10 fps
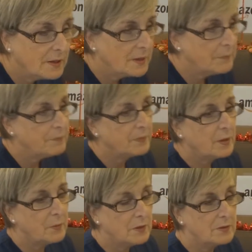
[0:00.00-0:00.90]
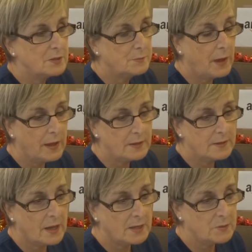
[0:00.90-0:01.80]
um, that we could spend
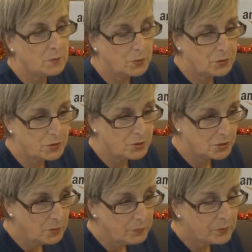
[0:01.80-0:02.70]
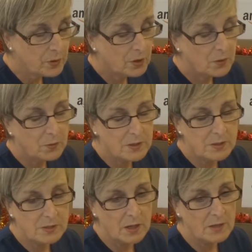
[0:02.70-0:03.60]
as we wanted to. We
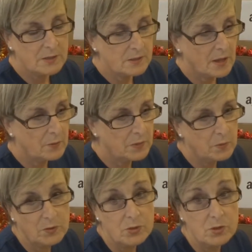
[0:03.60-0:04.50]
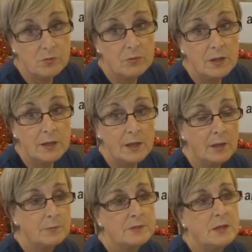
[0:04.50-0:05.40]
decided that we wanted to really
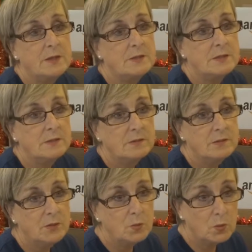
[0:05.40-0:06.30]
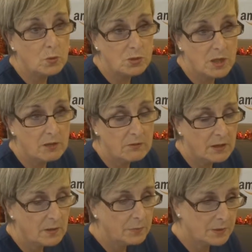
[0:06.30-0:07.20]
update the ward
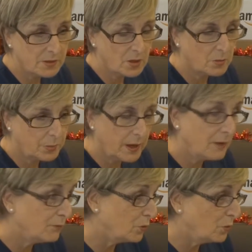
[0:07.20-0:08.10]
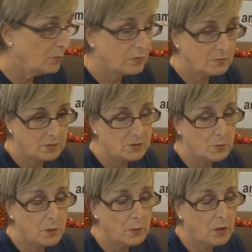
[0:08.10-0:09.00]
area because our playroom, which is
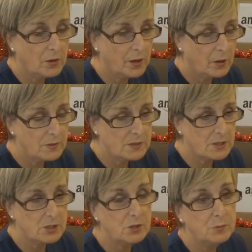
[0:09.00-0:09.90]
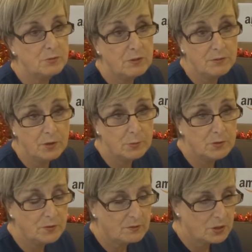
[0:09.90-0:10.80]
where we are now, is actually going to be
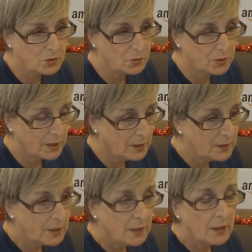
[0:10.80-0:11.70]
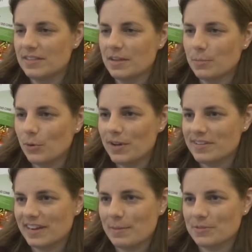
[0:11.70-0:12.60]
refurbished very shortly. The
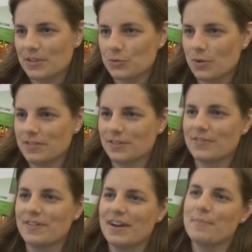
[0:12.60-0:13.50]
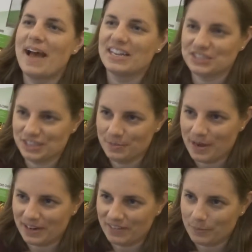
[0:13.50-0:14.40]
employees at Amazon Swansea are very passionate
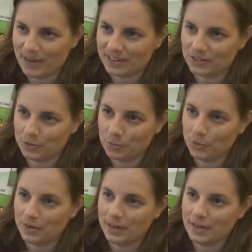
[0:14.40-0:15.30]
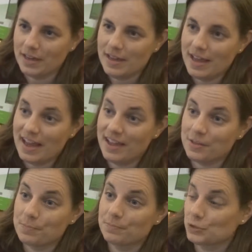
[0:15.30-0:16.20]
about giving back to the community
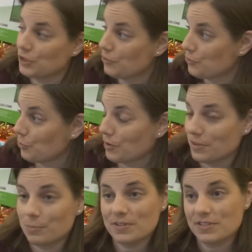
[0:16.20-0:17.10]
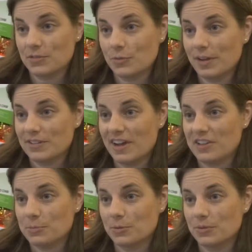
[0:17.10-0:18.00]
and the children's ward of the Princess of Wales
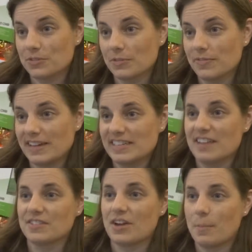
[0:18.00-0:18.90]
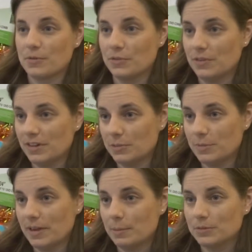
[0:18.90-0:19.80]
Hospital was a fantastic opportunity to
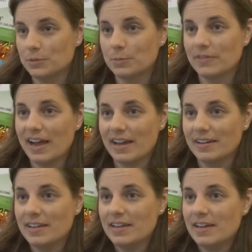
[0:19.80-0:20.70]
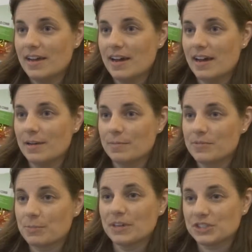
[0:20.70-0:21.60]
be able to provide uh,
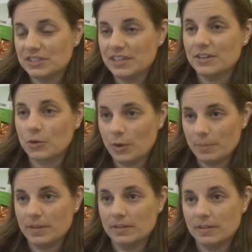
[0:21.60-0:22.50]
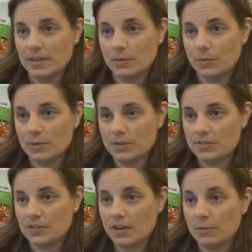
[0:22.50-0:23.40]
some much needed equipment that
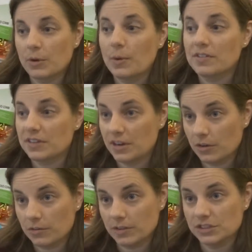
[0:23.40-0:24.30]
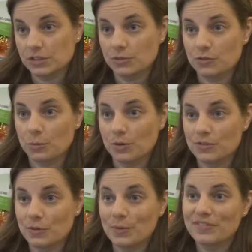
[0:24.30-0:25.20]
was uh, requested here for the children's ward,
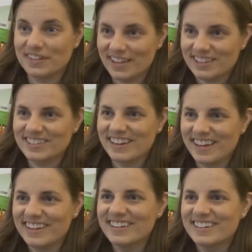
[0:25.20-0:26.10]
so we've done that today.